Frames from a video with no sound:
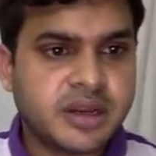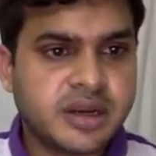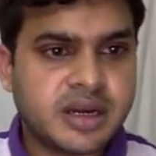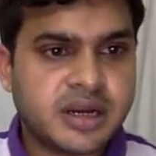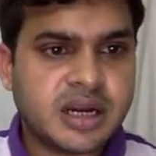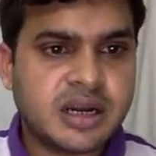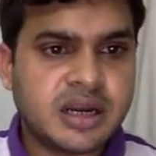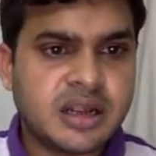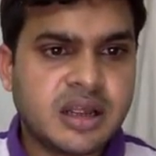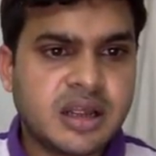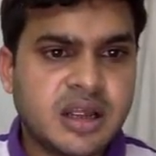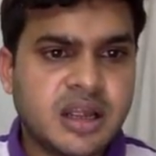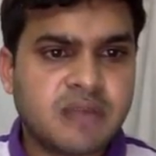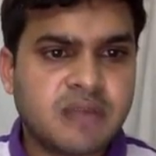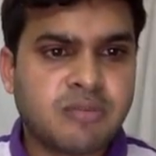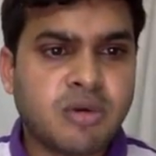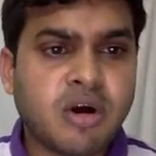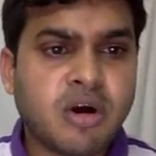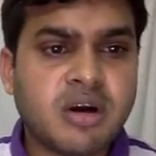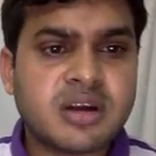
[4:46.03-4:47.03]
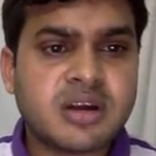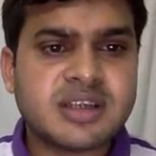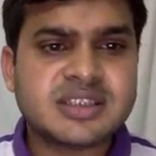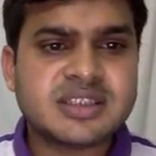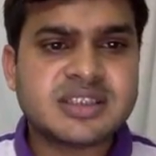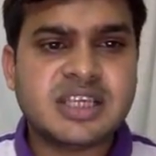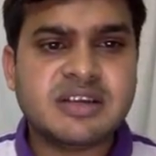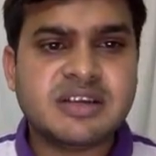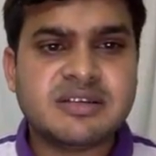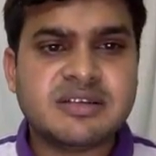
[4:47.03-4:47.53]
right? And block
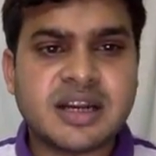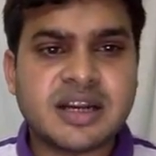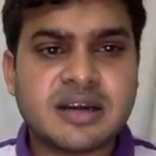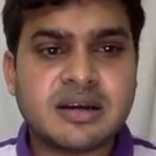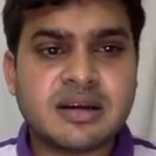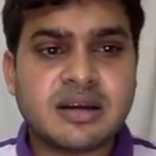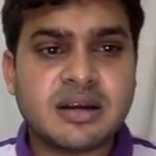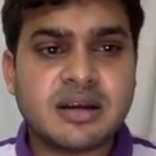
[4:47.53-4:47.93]
received that